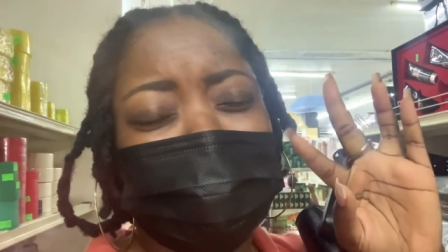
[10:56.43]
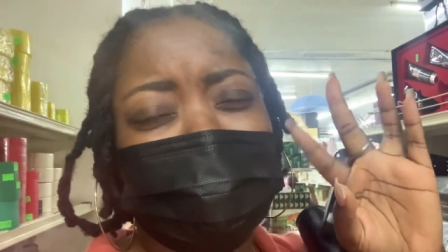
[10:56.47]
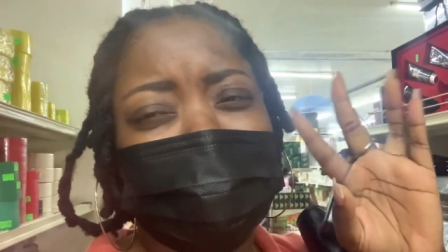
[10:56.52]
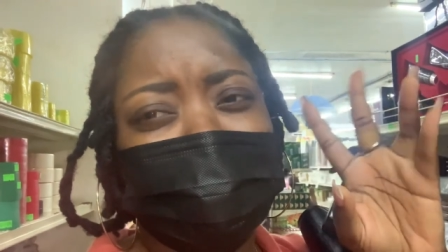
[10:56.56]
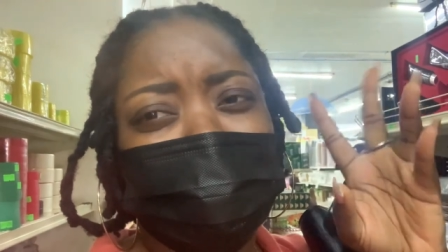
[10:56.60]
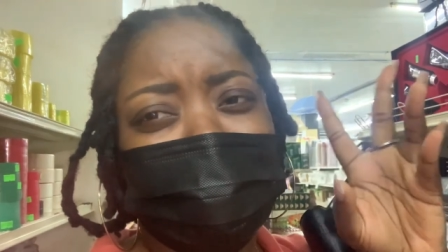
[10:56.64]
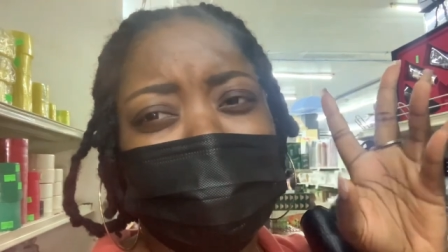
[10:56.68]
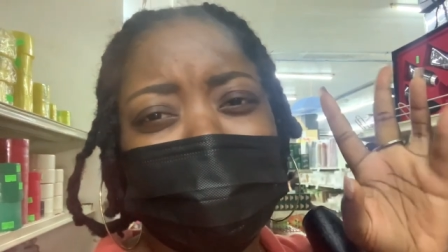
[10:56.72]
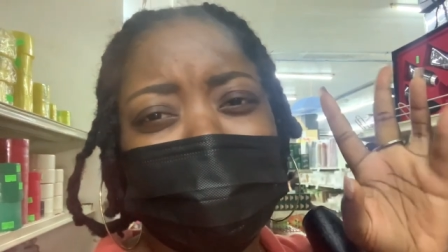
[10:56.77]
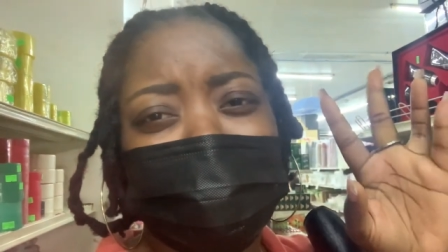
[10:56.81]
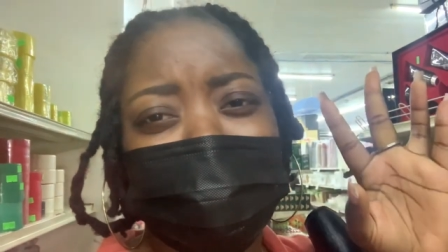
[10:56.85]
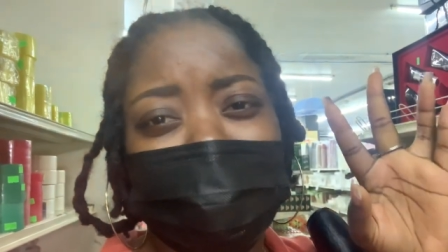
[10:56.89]

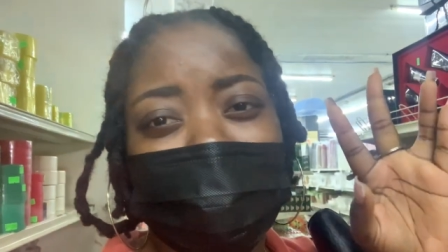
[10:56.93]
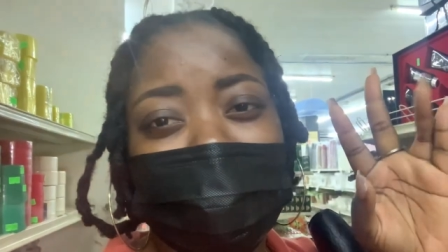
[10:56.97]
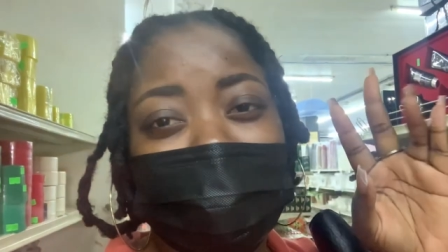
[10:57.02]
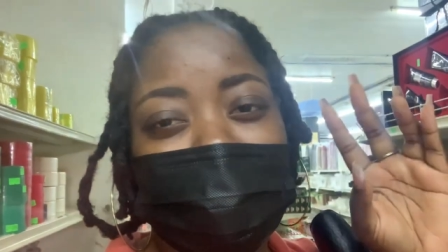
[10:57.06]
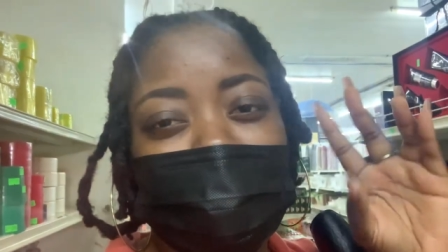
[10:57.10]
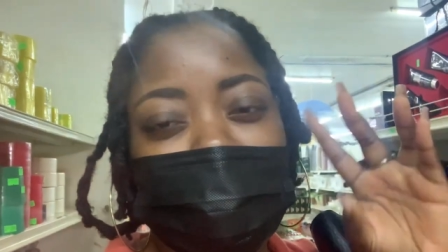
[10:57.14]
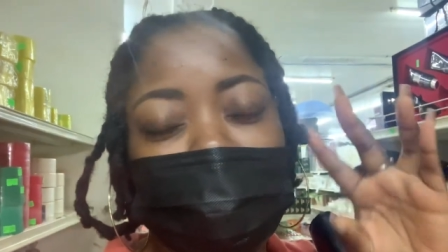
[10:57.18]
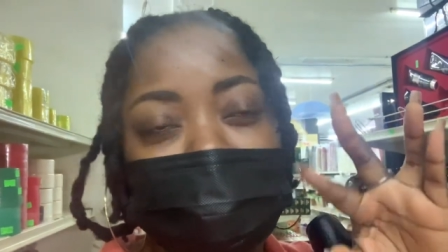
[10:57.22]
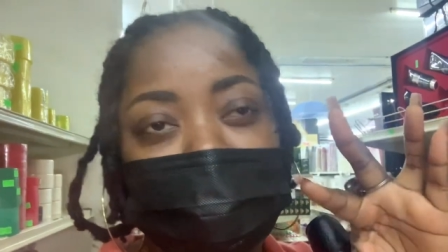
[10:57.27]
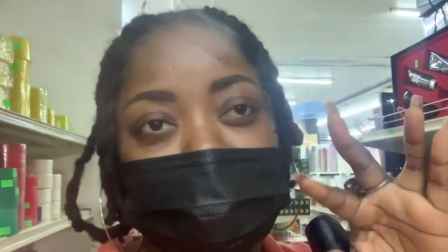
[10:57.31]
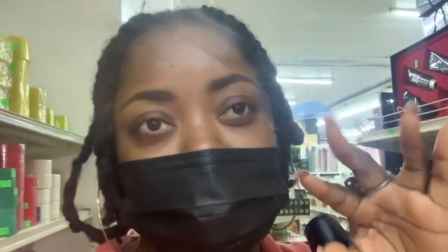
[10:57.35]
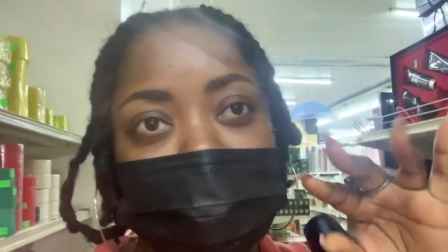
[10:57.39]
two three
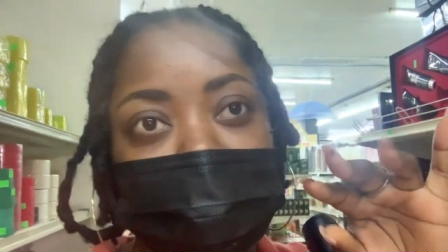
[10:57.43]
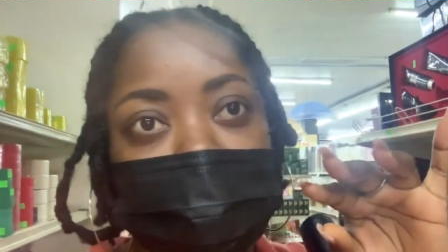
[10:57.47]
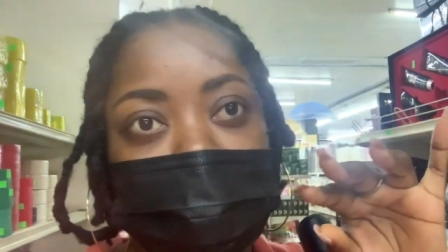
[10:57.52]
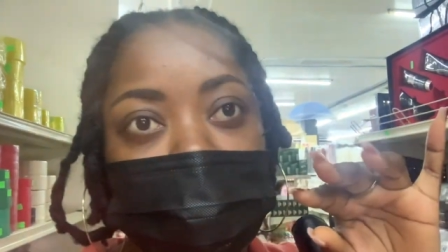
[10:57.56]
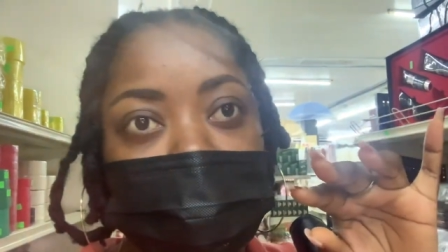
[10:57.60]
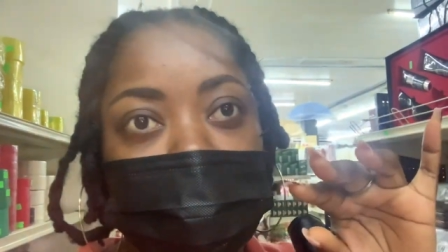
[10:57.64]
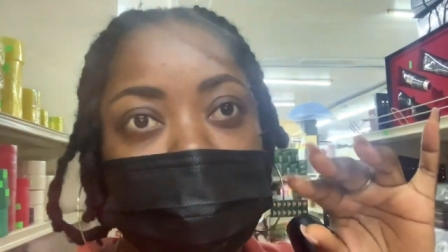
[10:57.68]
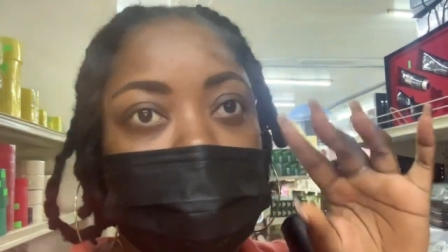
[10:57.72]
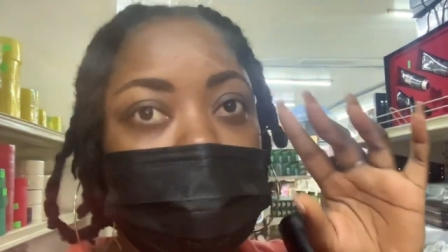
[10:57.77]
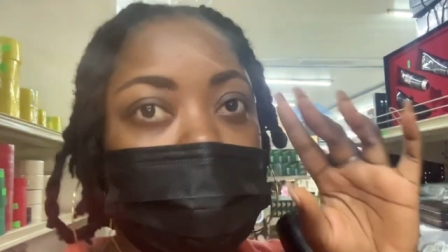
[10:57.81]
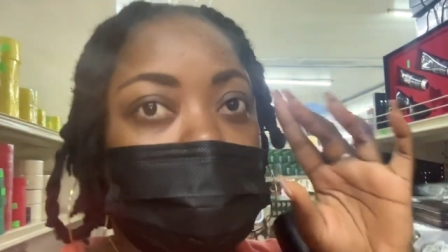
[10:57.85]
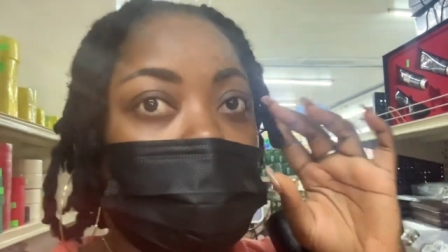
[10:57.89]
vlogs
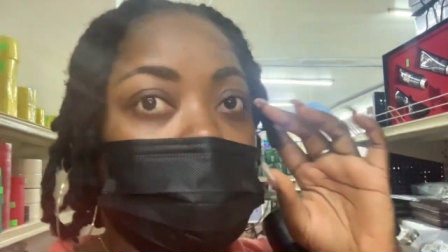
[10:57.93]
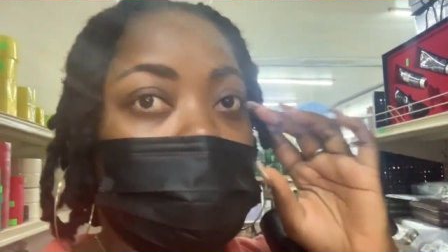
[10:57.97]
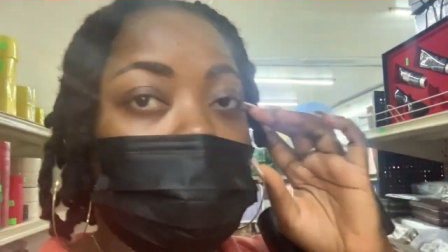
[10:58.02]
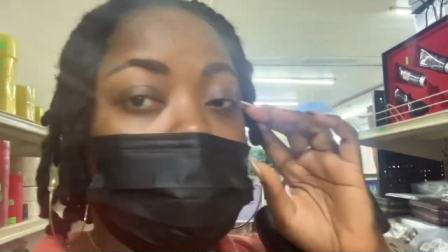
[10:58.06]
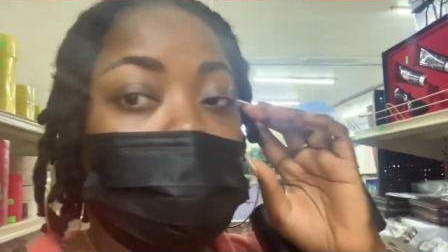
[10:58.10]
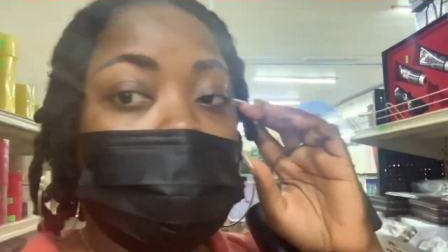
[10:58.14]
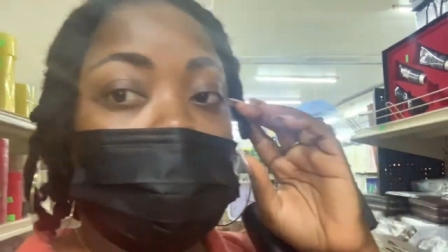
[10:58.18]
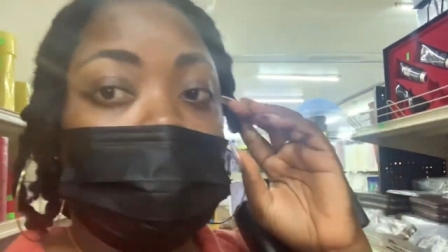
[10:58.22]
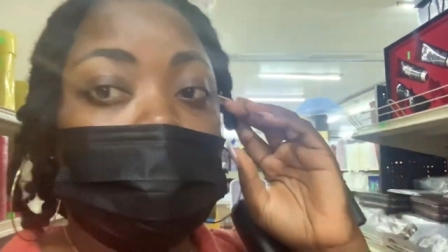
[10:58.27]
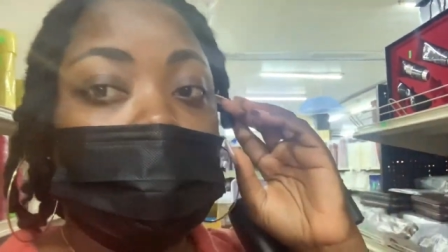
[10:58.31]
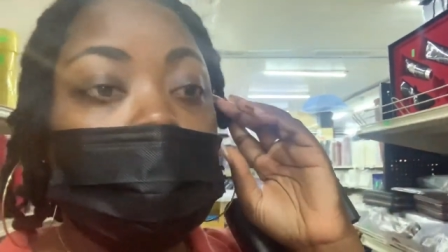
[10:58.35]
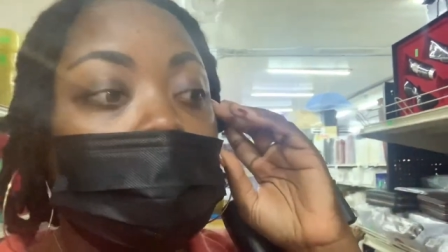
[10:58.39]
ago
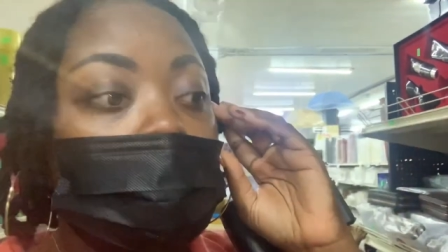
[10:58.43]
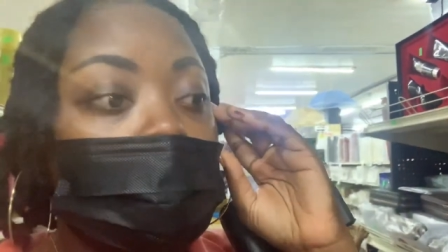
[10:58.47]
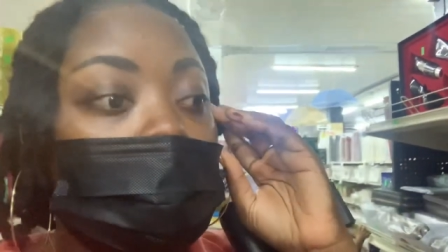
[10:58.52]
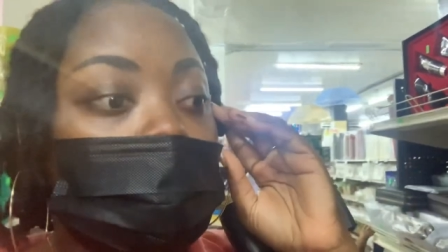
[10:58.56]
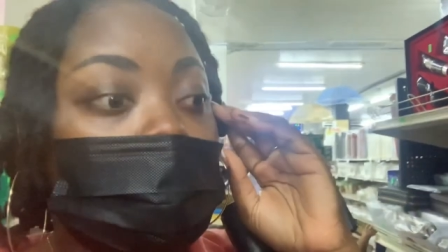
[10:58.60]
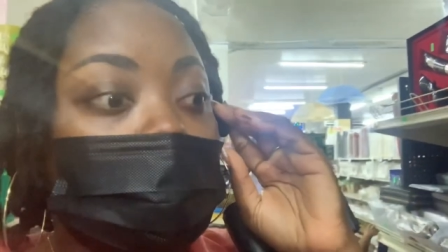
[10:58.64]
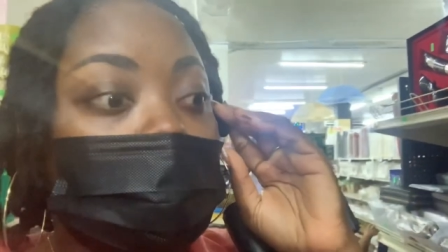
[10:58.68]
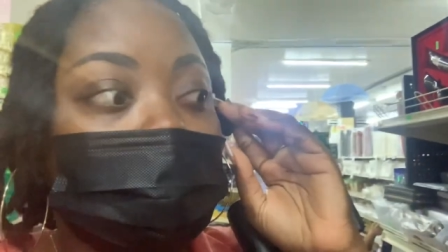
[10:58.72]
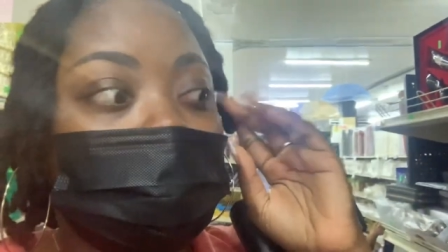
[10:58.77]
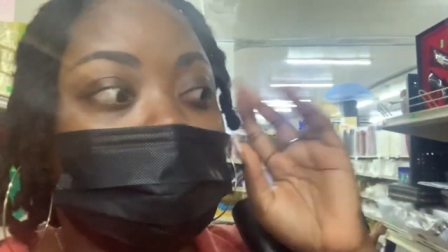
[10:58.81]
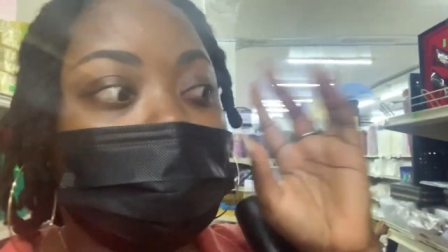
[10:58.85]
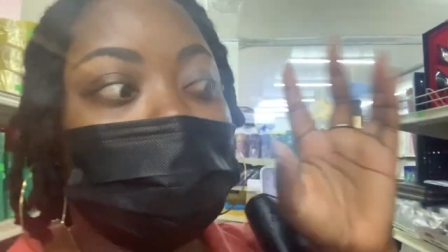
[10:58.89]

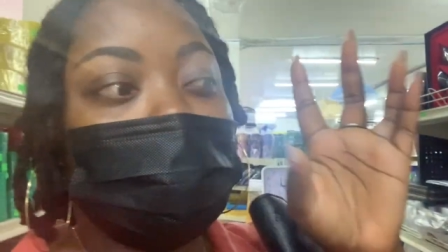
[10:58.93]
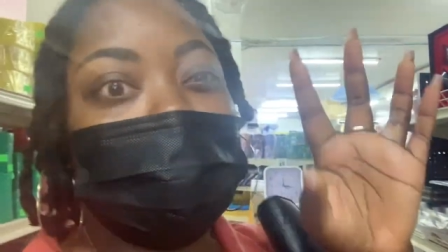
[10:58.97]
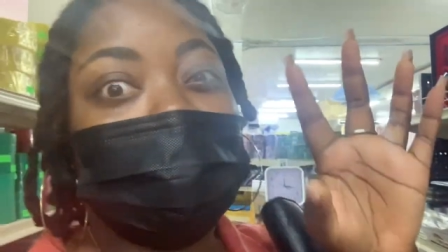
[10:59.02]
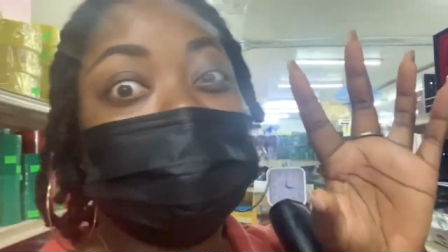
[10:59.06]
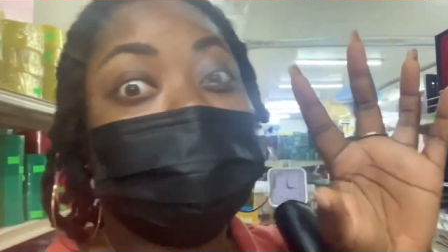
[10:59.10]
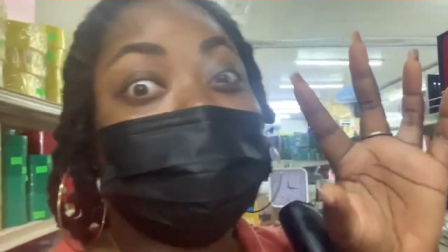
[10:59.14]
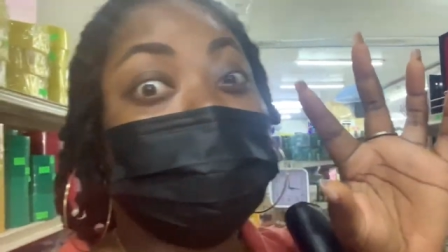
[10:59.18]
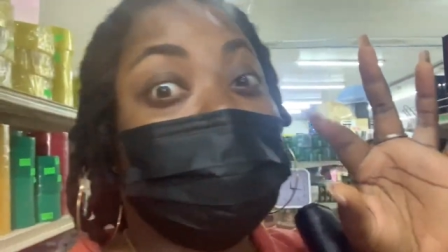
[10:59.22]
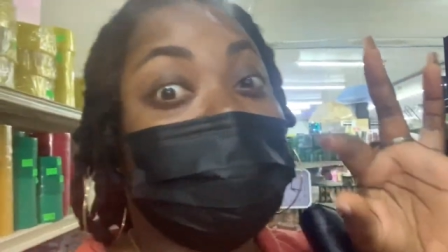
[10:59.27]
so it's